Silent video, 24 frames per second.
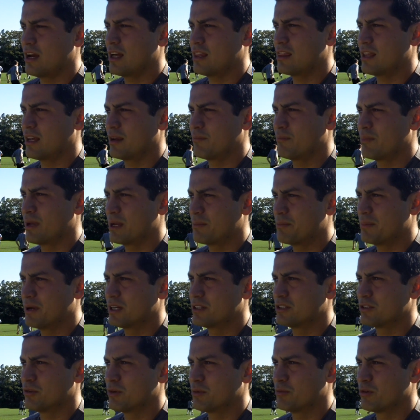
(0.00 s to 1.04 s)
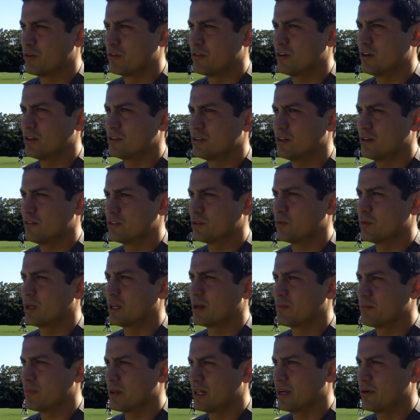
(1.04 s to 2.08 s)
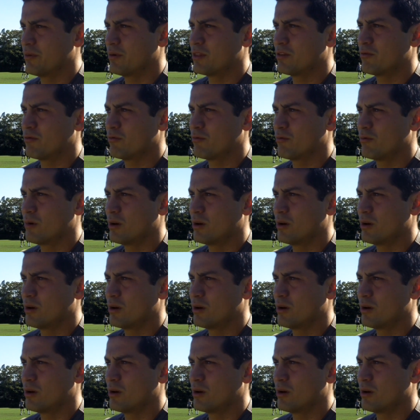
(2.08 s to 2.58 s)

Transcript: I think big picture, we proved to ourselves that we can play with